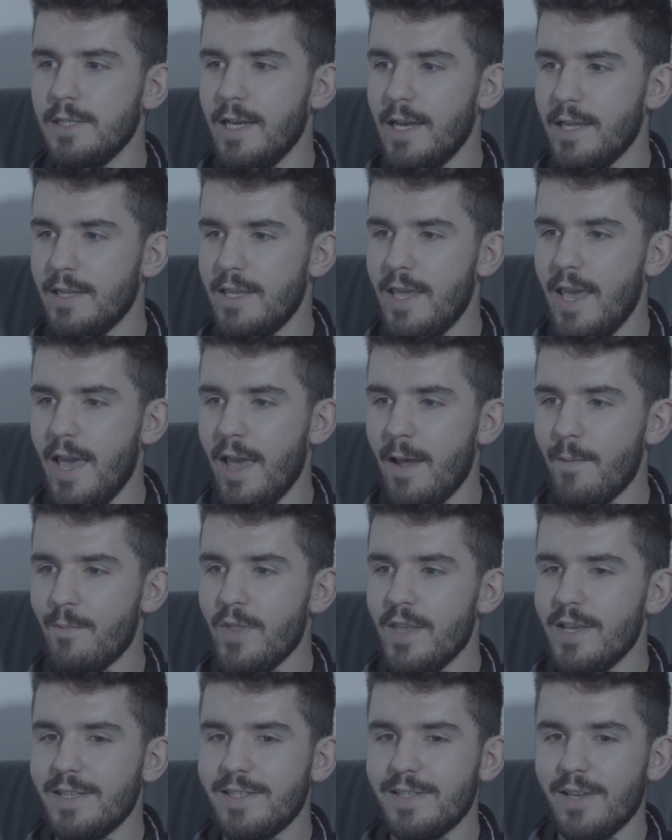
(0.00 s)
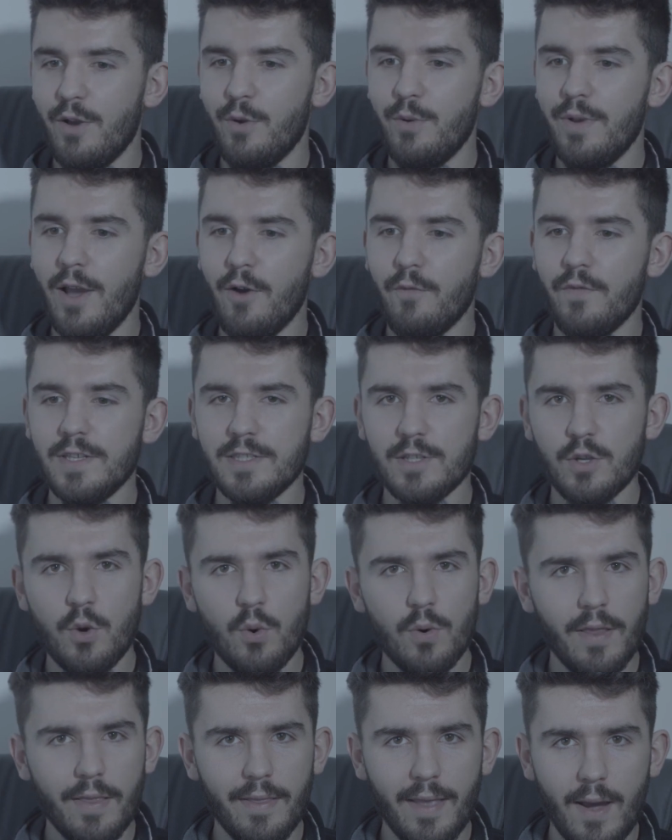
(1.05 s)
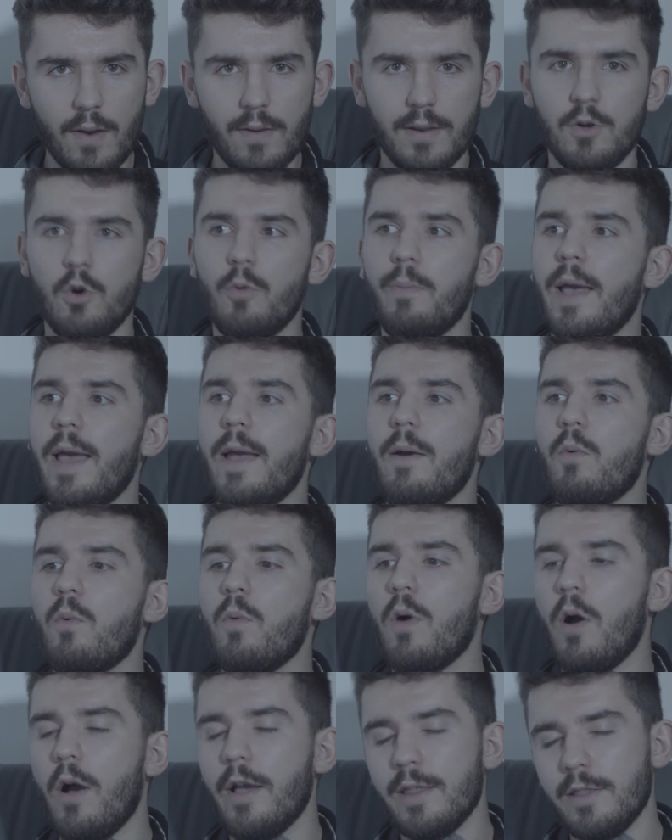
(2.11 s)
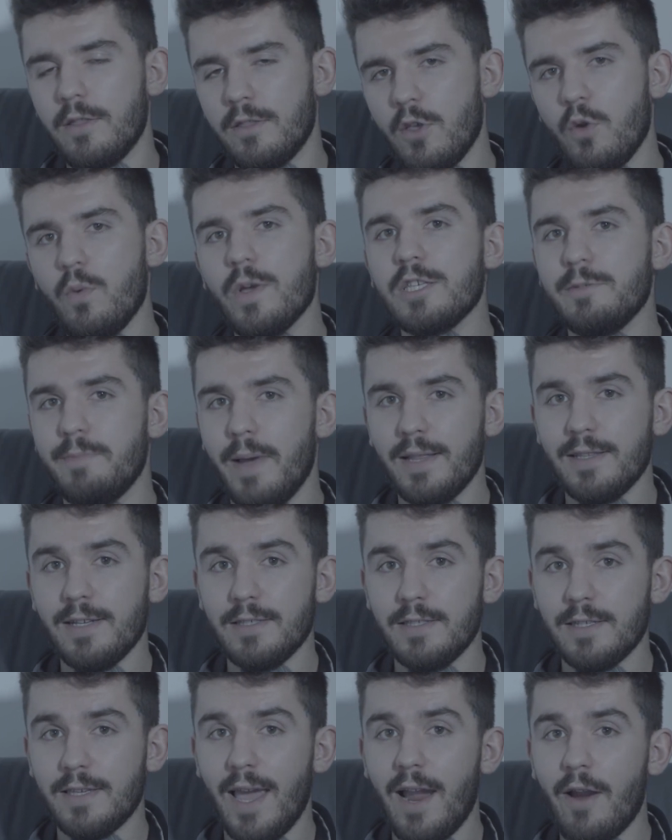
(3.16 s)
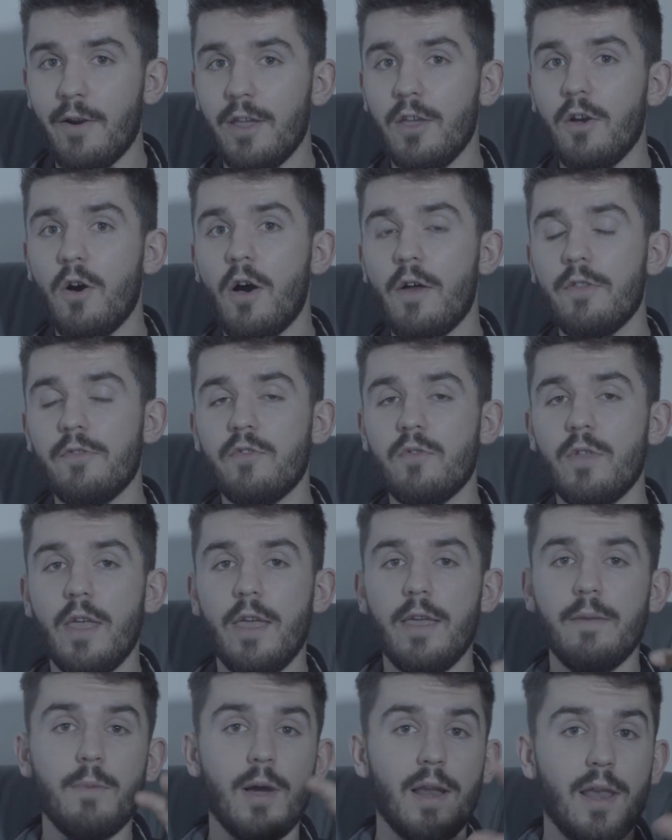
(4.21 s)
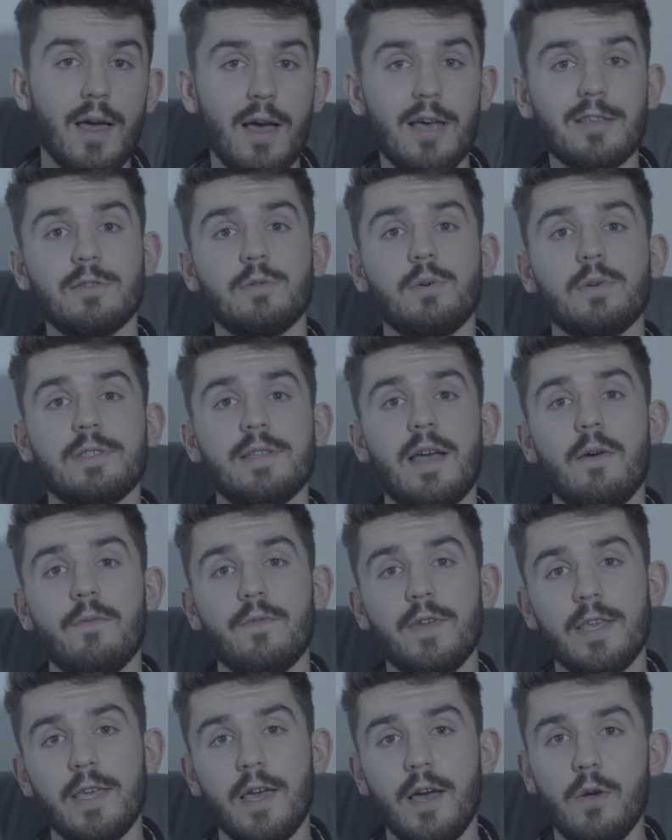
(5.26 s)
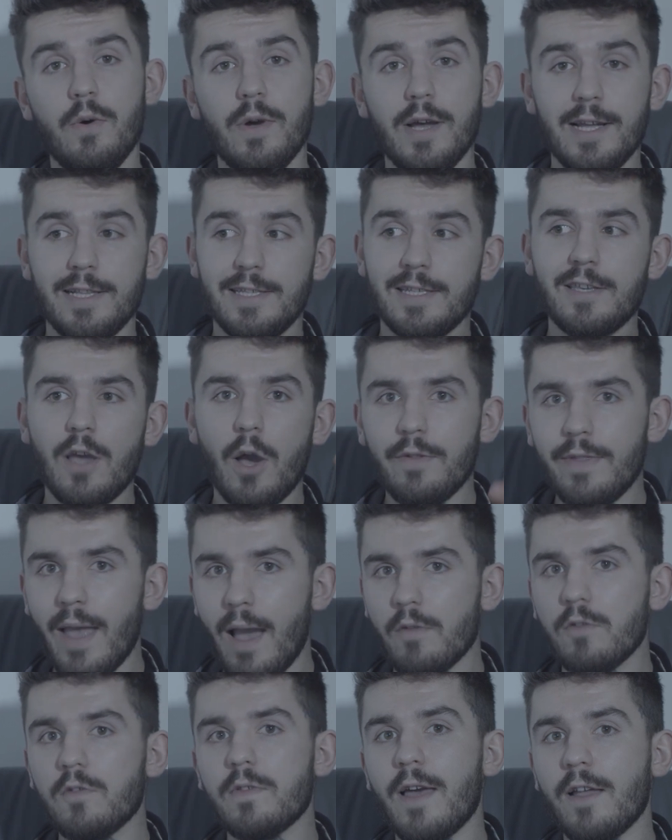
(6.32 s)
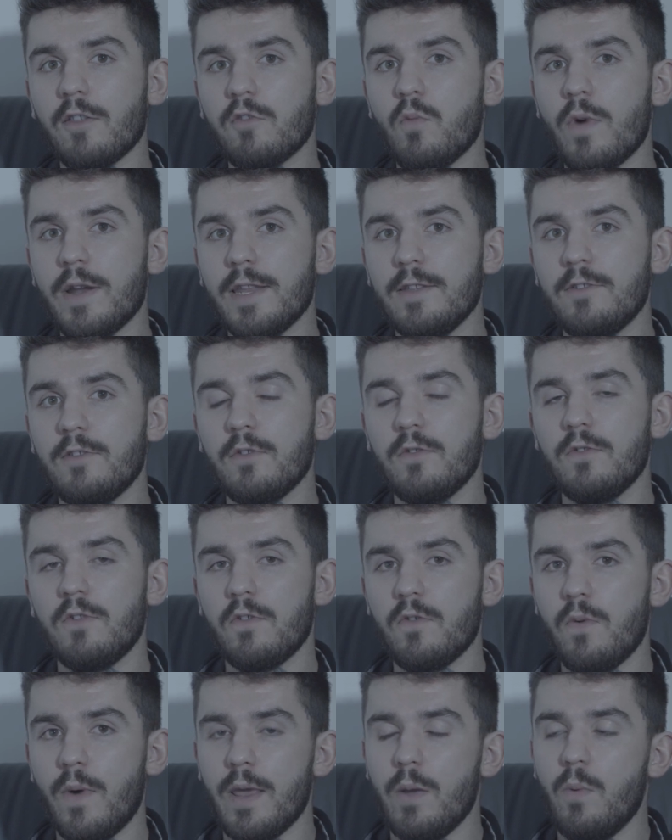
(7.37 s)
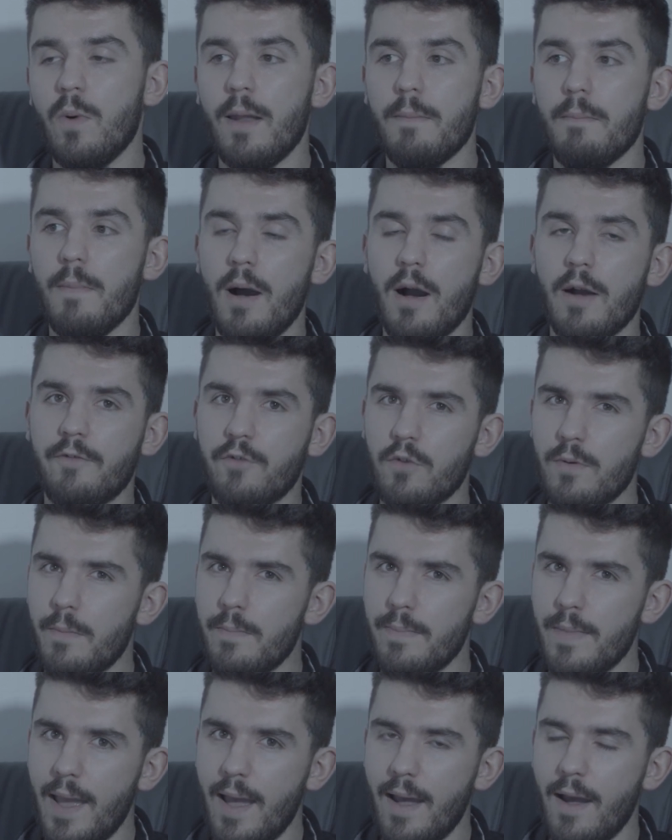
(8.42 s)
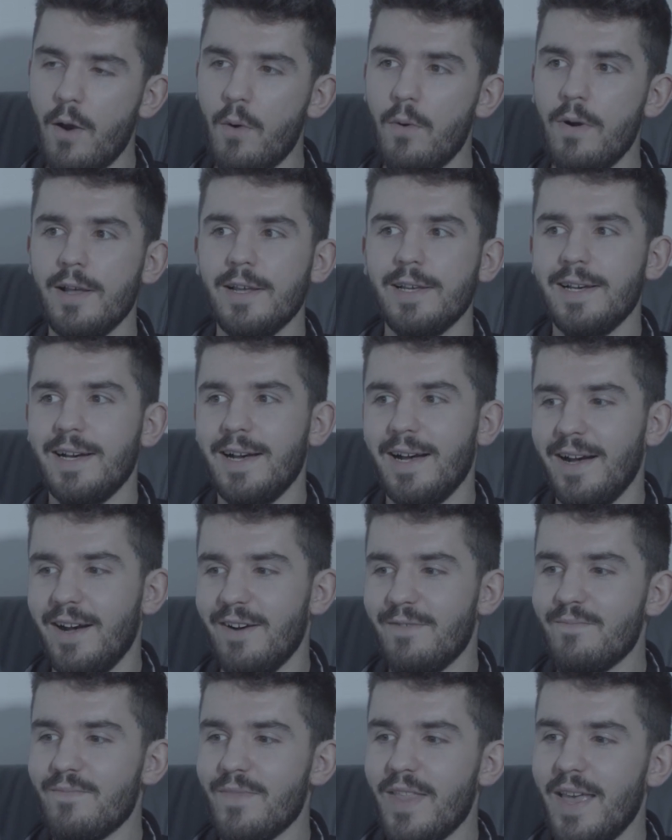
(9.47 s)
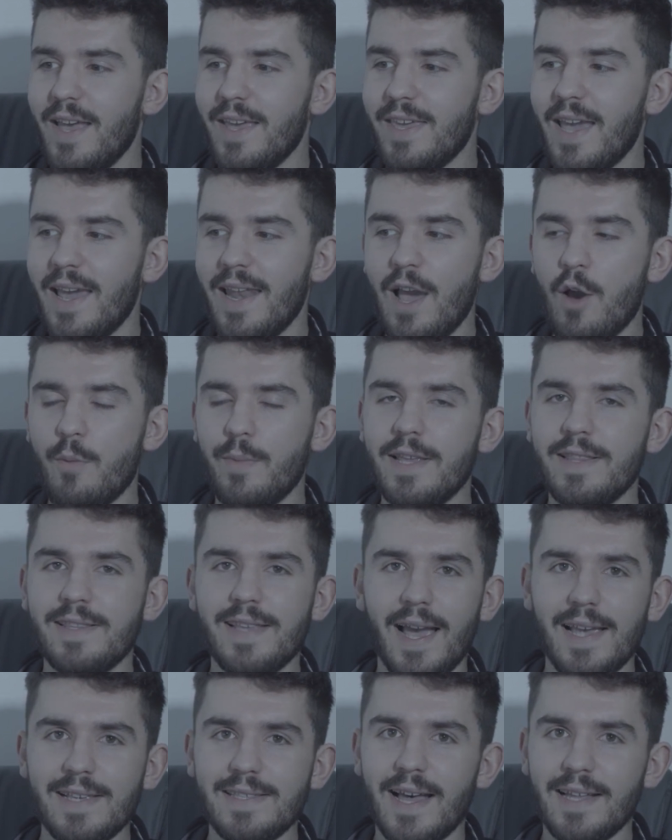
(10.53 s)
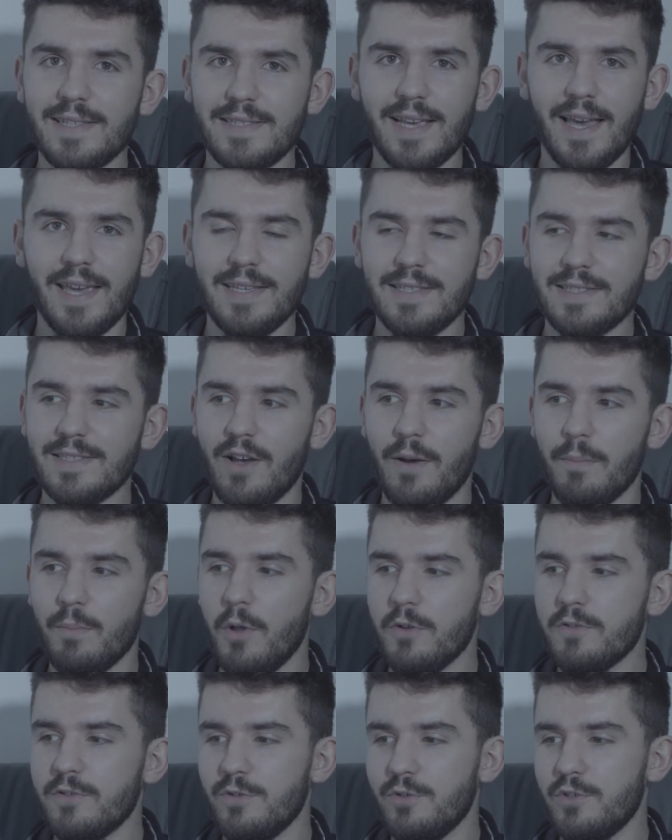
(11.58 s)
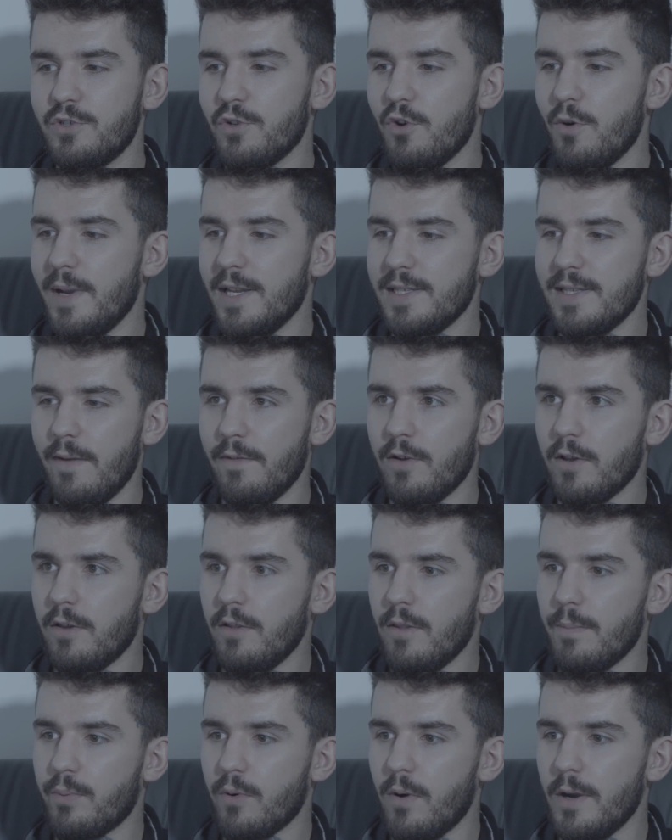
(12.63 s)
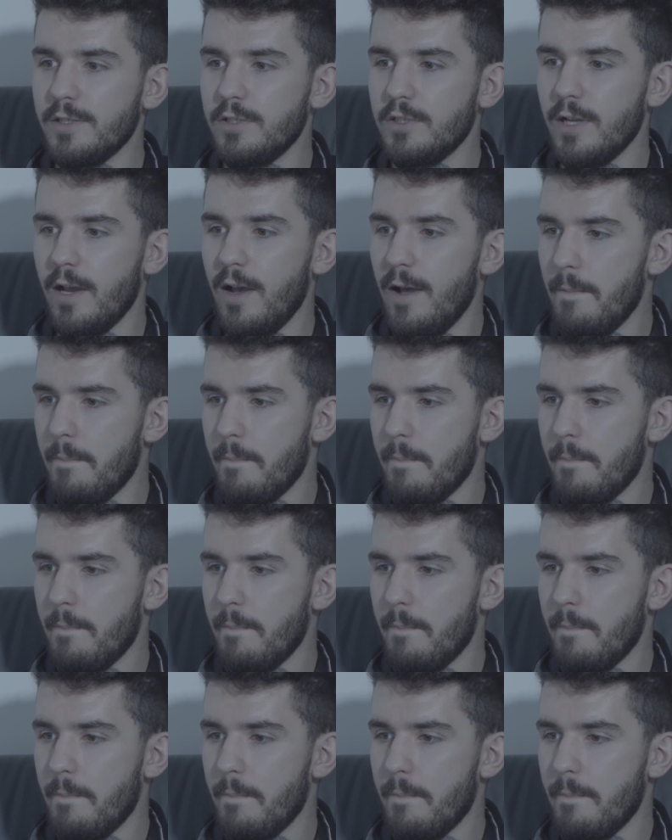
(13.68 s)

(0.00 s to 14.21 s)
And yeah, so now things are cooling down a little bit. I do expect us to carry on in my last Lordstown video to go down to that 22 to 21 mark from now. Um, again, how many days that takes, I'm not too sure, but let's have a look at the price chart.